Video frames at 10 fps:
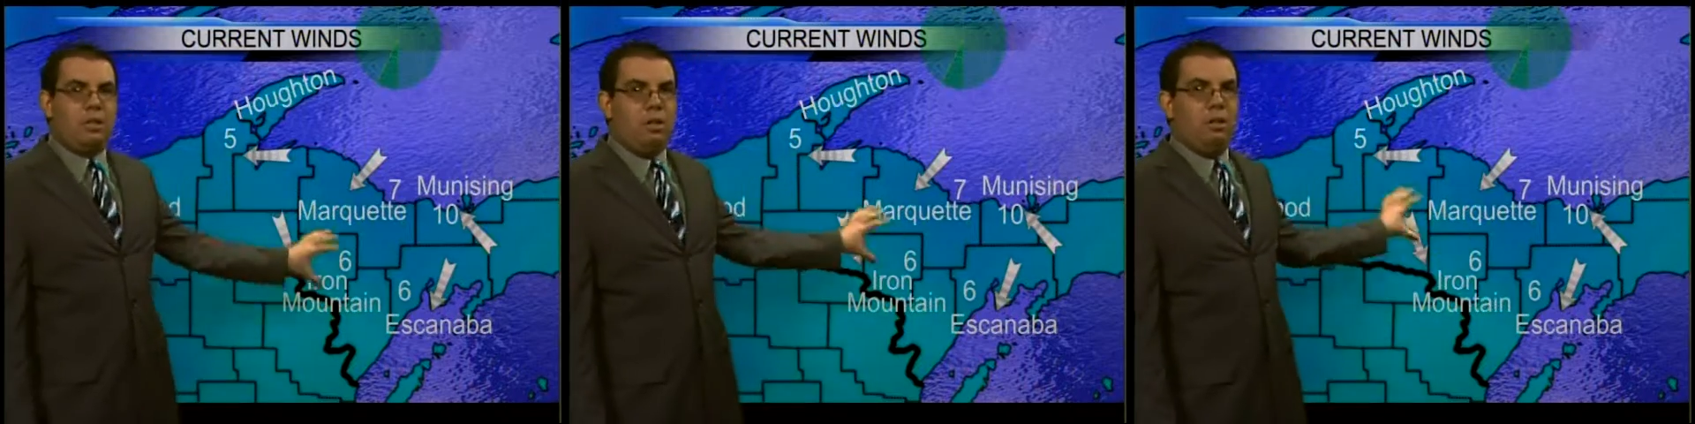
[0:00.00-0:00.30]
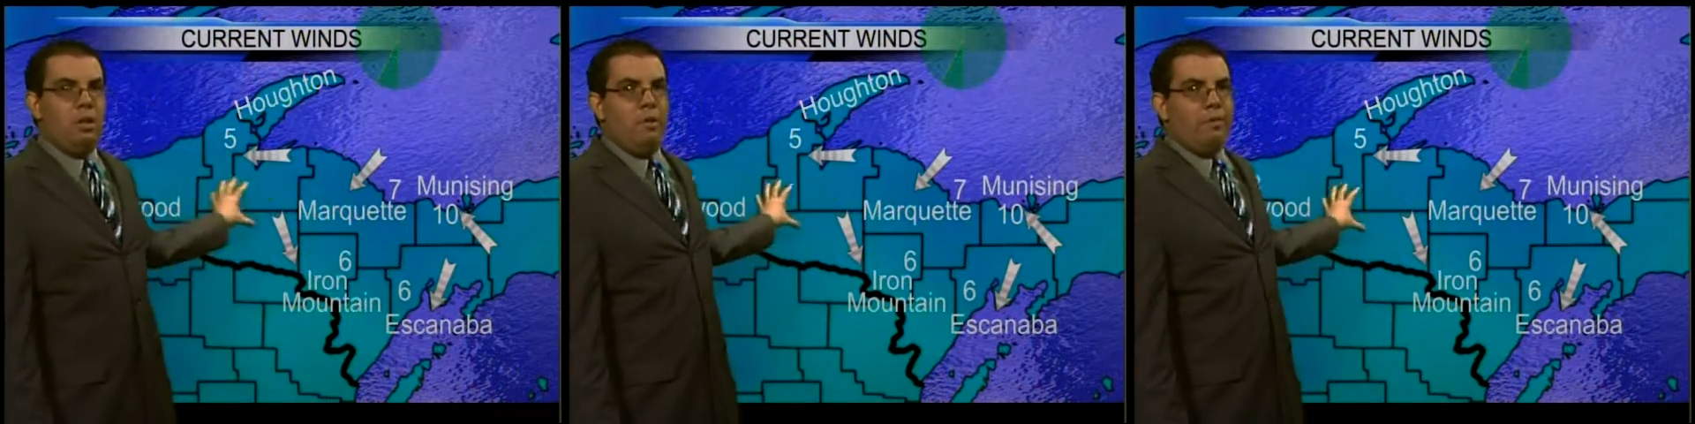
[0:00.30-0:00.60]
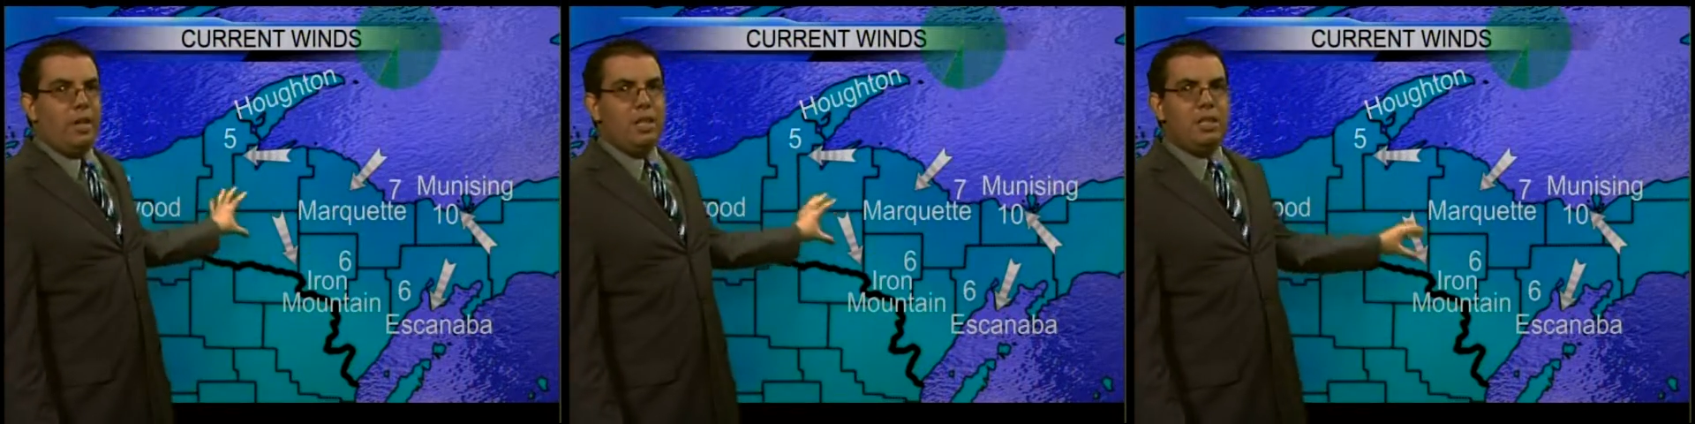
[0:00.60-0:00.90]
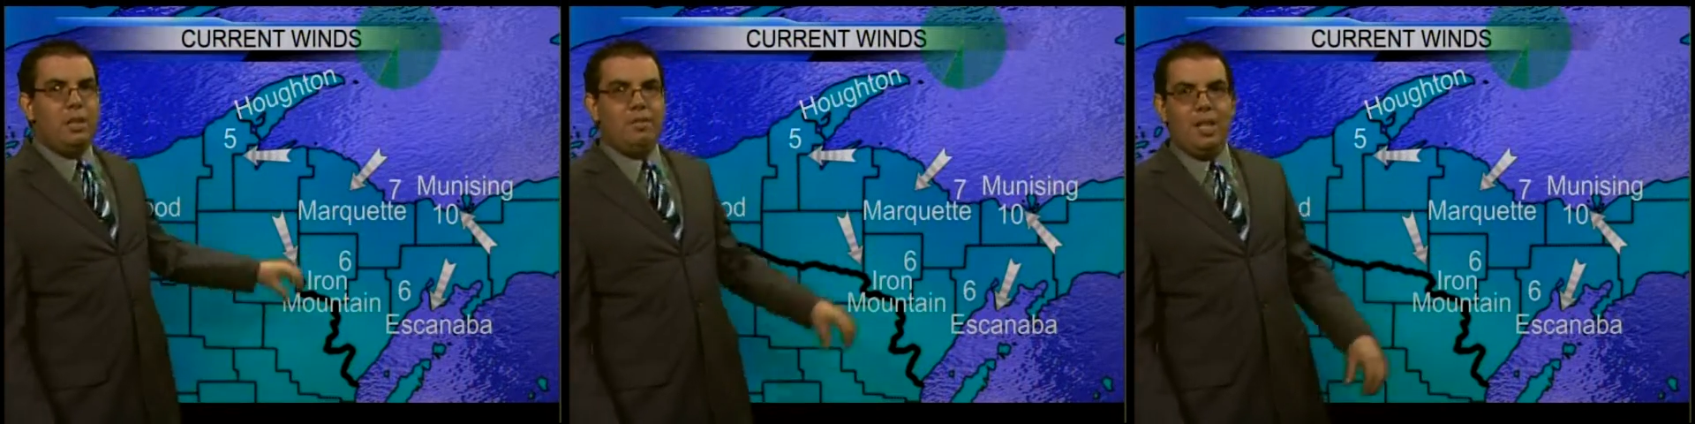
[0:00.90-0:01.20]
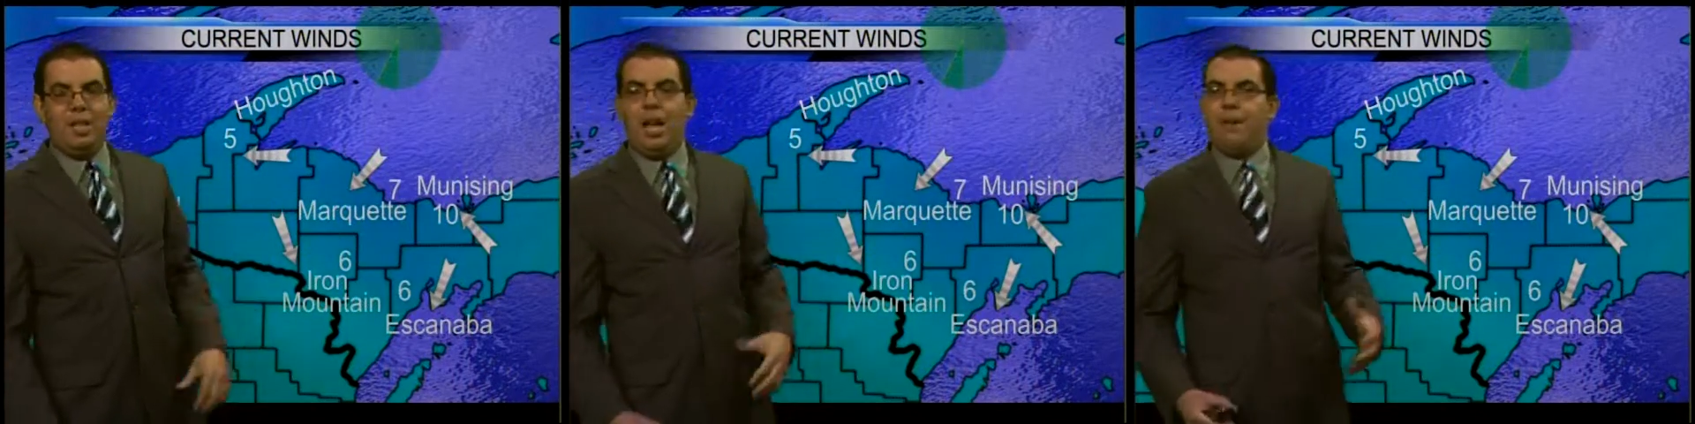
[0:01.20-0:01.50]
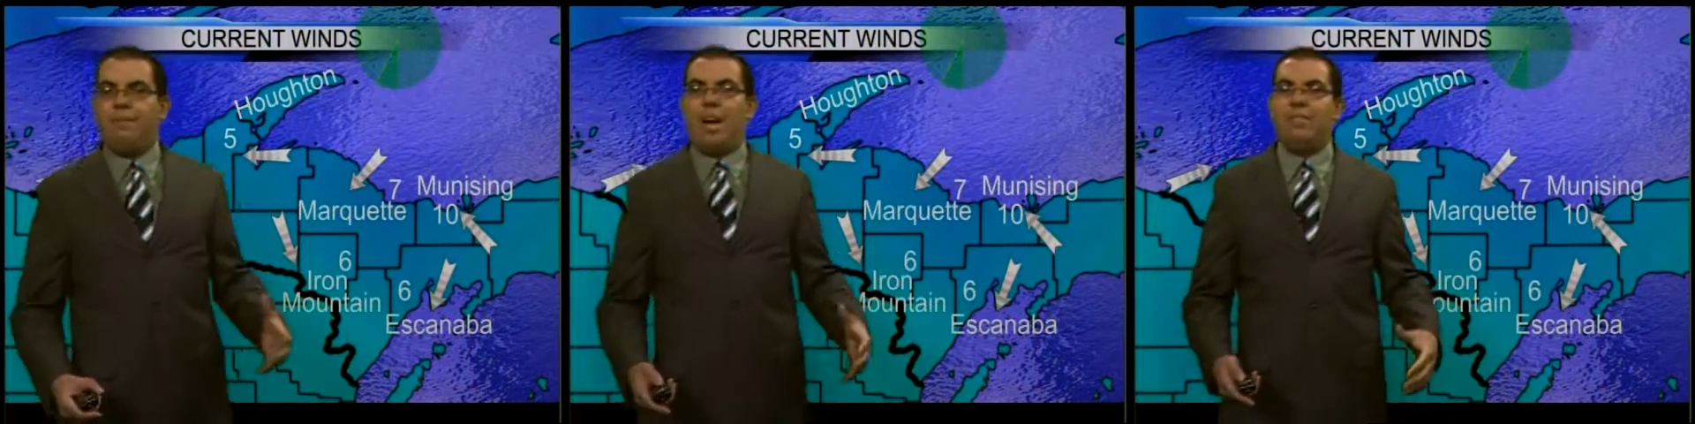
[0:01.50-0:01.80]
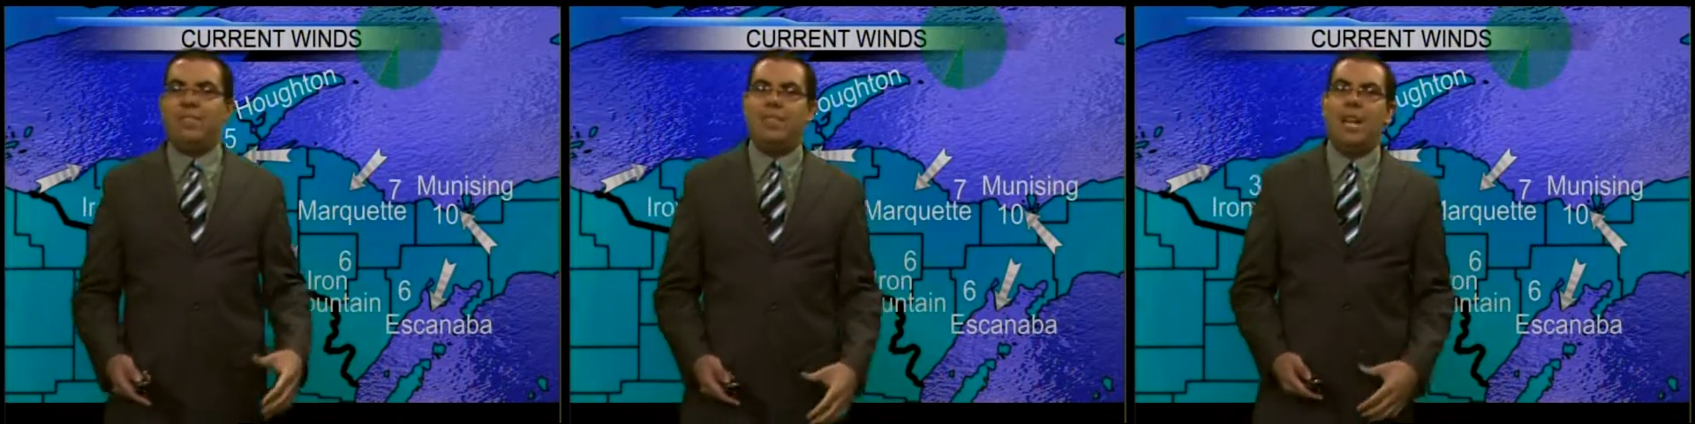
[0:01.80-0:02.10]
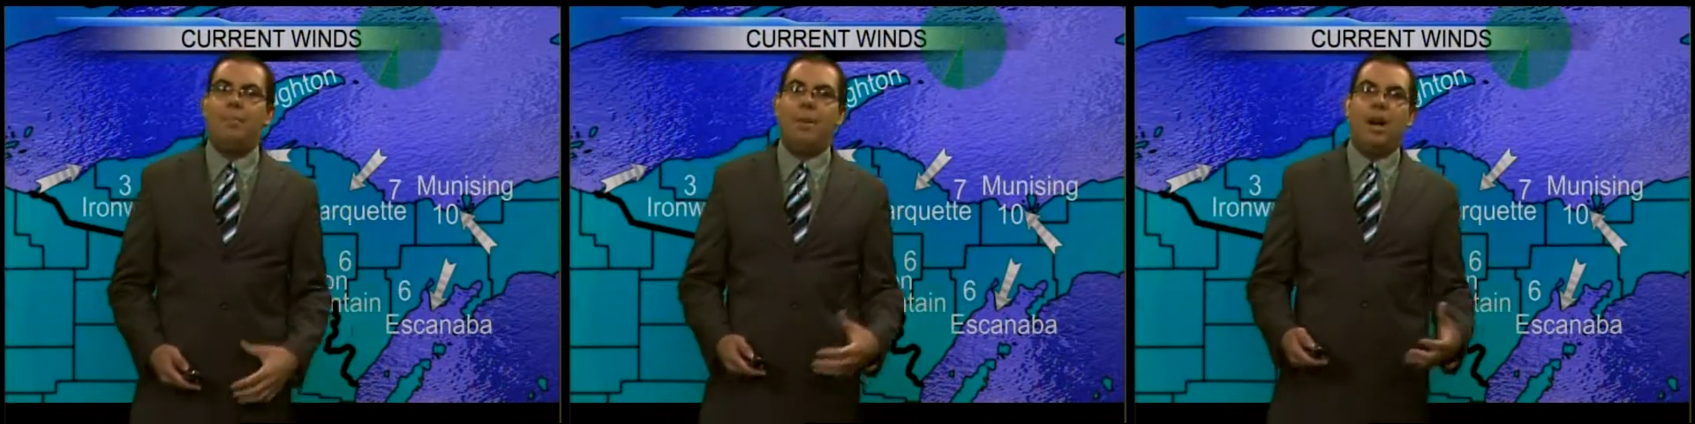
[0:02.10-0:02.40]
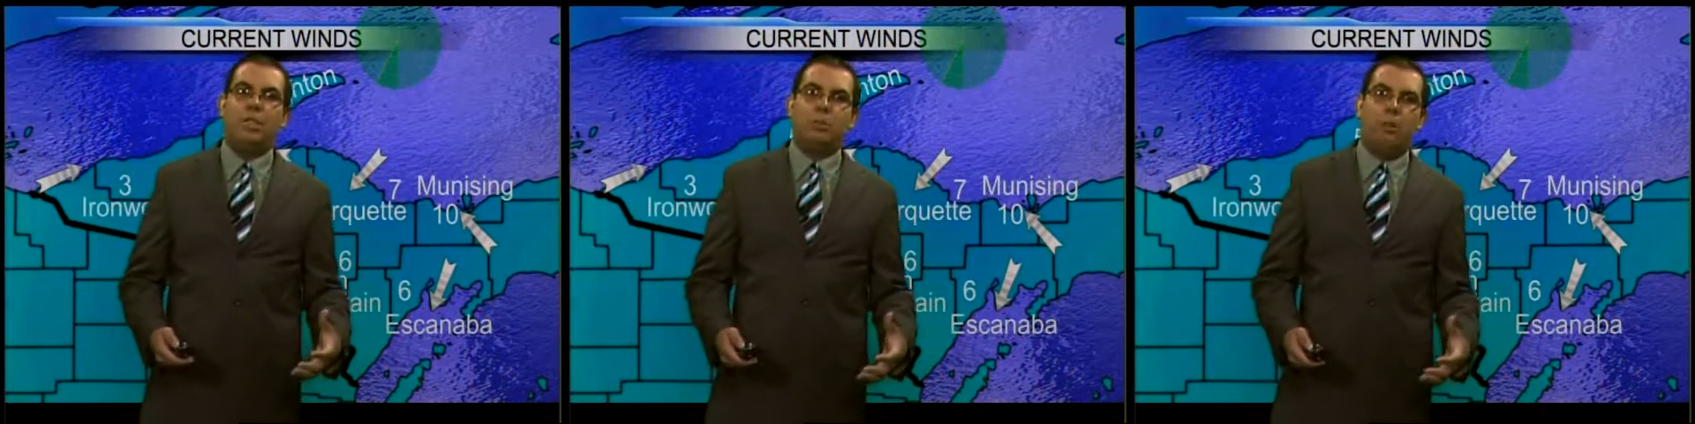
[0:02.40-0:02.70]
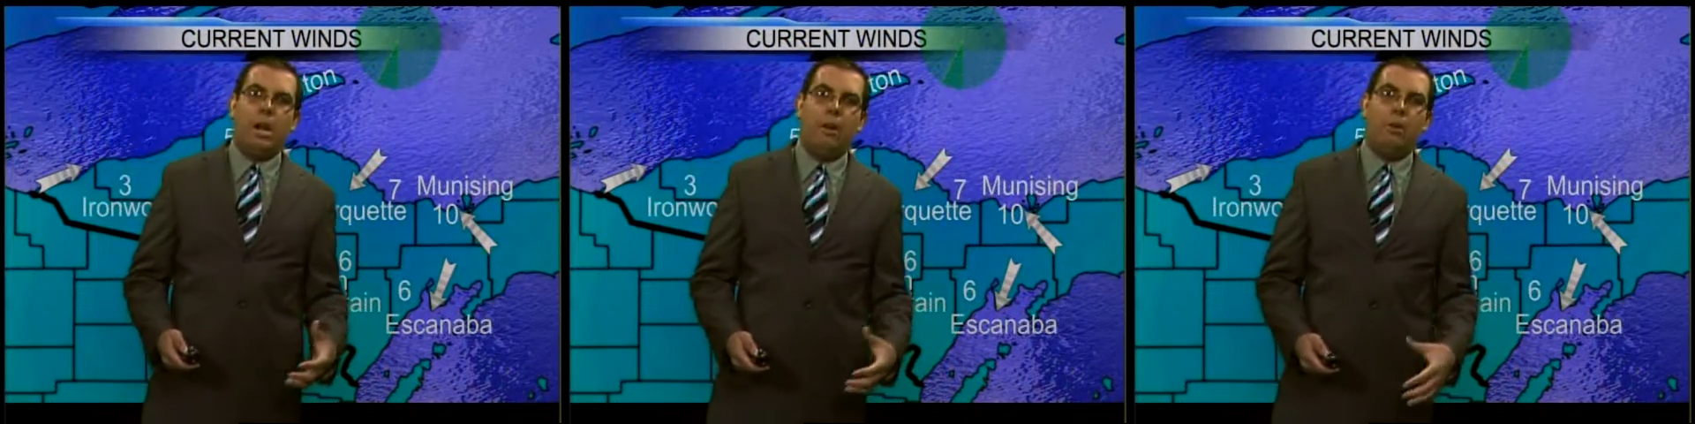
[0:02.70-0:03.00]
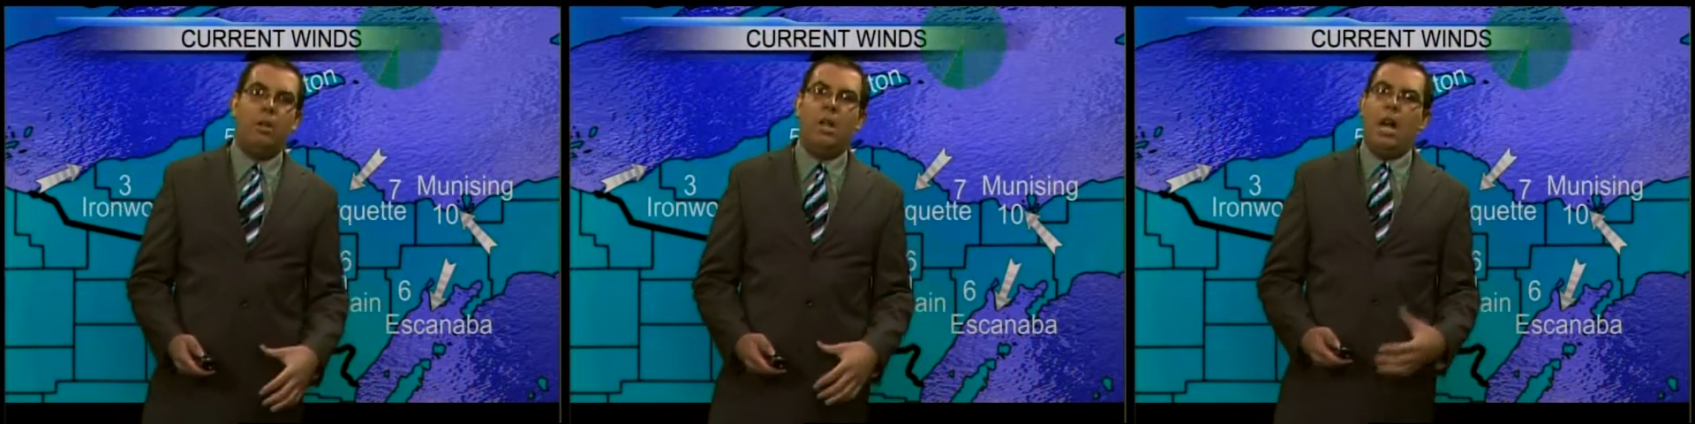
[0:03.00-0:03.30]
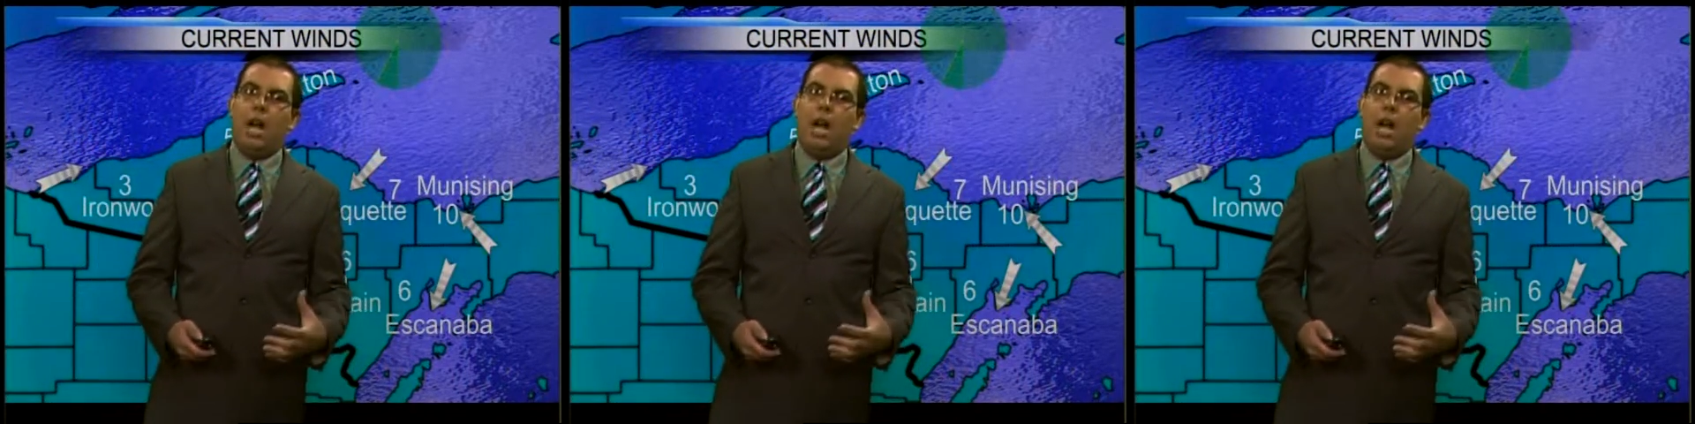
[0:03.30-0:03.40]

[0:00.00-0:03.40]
So relatively light, 5 to 10 miles per hour.